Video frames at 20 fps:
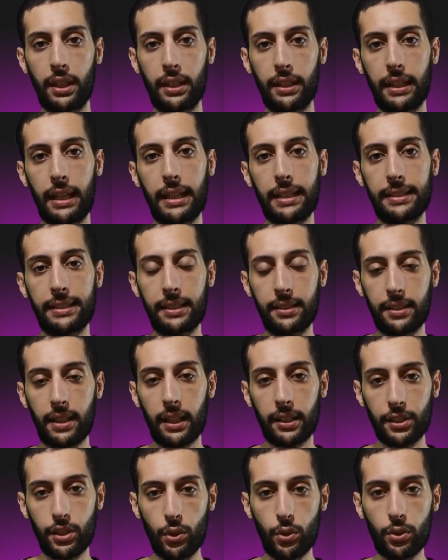the
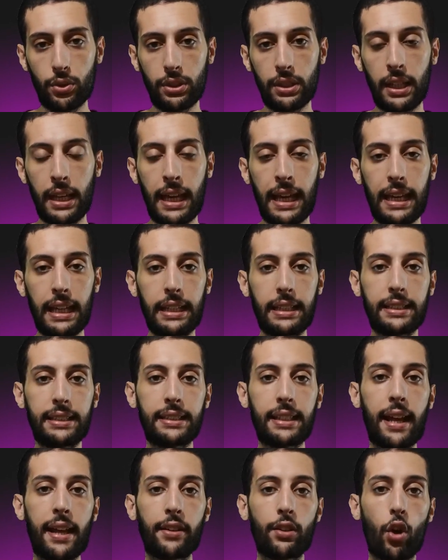syntax use
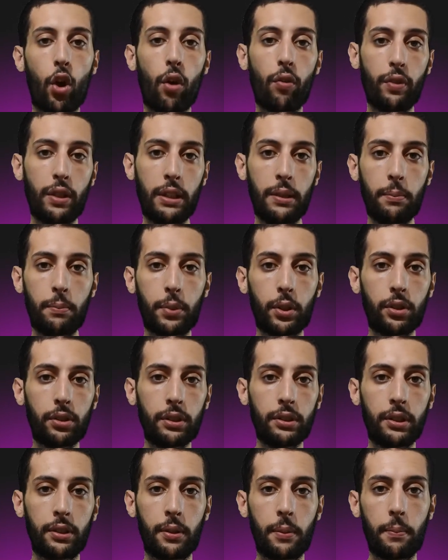instead of
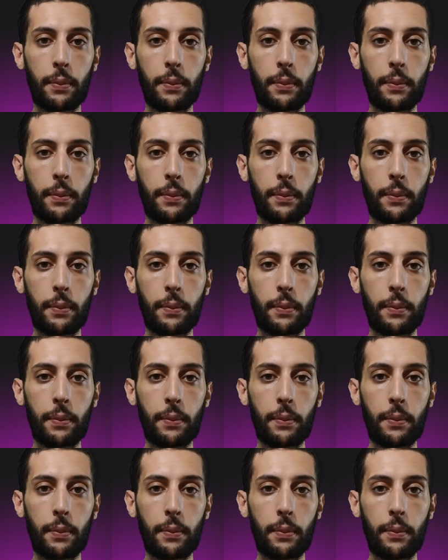imports,